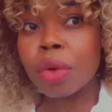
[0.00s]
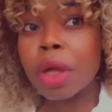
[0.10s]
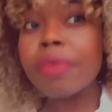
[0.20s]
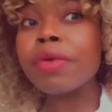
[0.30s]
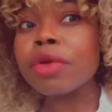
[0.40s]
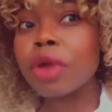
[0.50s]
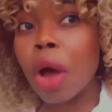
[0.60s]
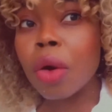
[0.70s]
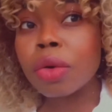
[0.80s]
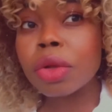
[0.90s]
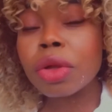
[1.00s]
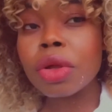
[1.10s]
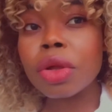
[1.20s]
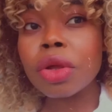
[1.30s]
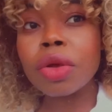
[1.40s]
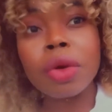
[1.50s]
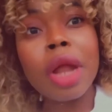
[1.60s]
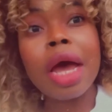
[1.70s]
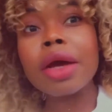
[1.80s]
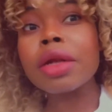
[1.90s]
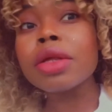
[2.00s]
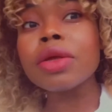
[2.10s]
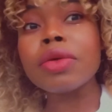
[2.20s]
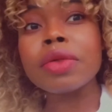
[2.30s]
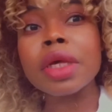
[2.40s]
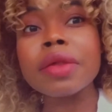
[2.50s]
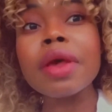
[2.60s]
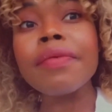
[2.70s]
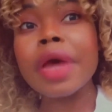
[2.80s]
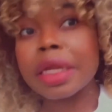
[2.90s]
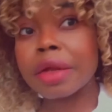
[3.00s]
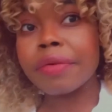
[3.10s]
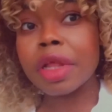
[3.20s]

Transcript: If you don't, you're not gonna use this effectively.